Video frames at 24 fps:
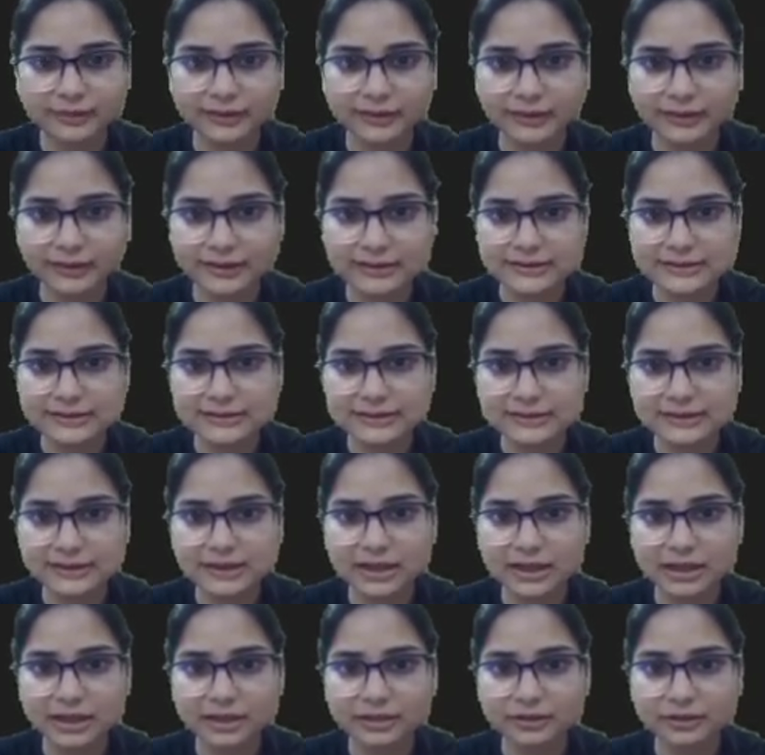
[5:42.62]
is
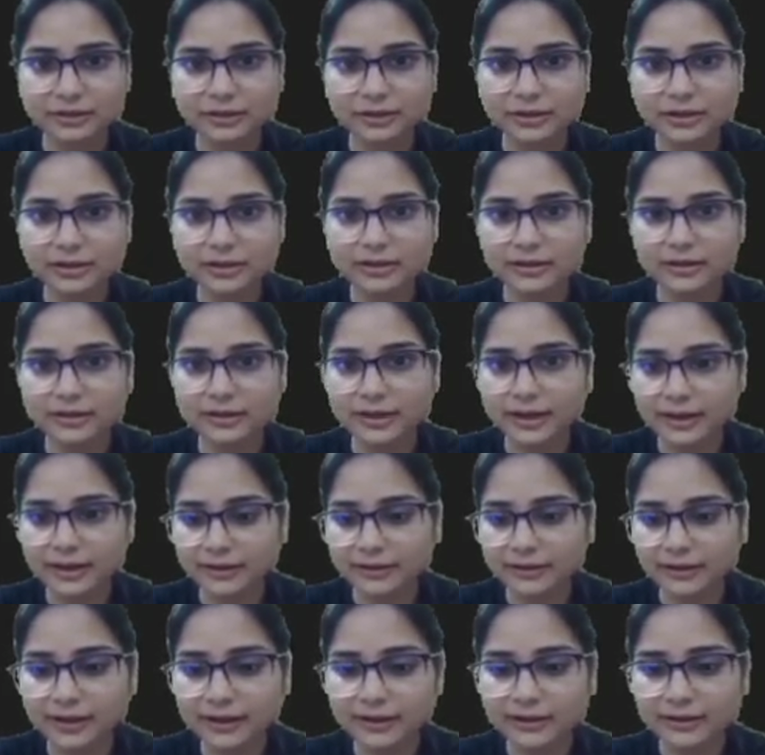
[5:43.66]
str.char
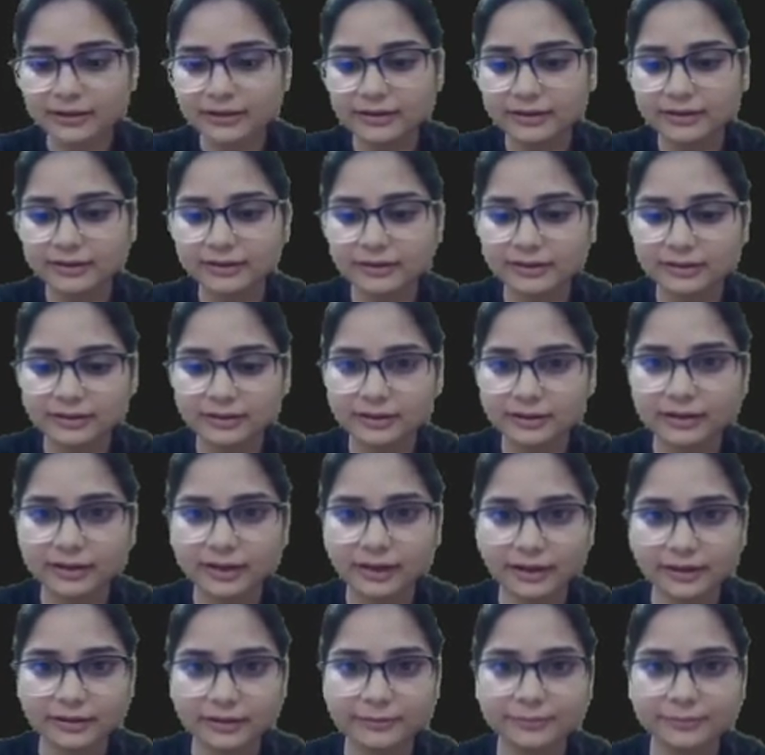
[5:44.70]
at I.